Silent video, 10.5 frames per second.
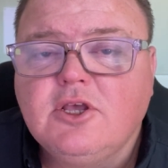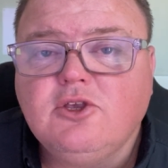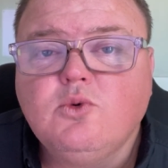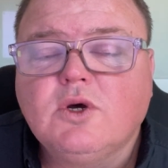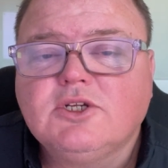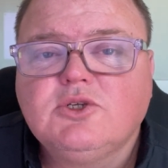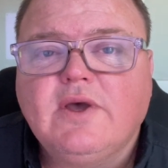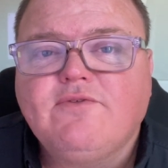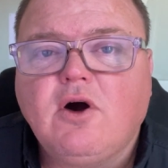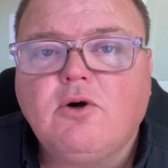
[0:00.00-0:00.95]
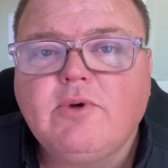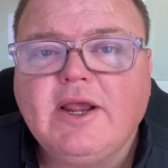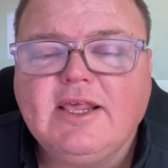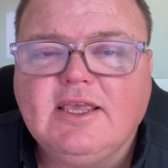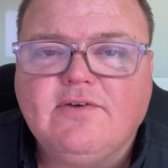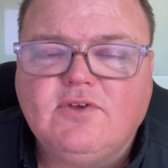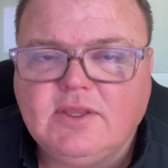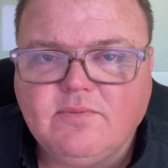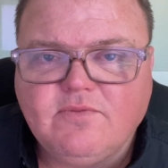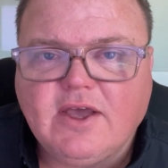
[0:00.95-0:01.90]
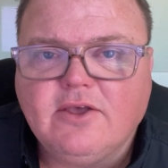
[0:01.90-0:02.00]
You want to have already given
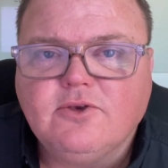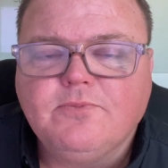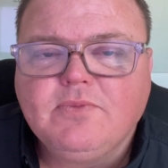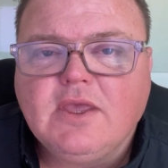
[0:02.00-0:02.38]
them value.